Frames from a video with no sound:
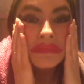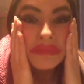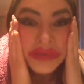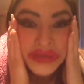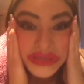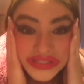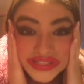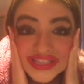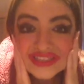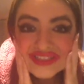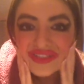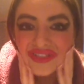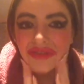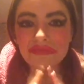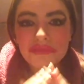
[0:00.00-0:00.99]
because there's a
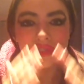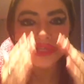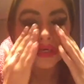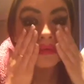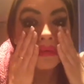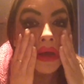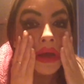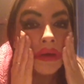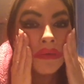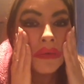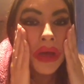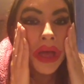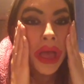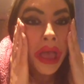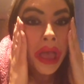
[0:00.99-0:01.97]
gym in Chigwell
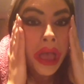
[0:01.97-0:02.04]
where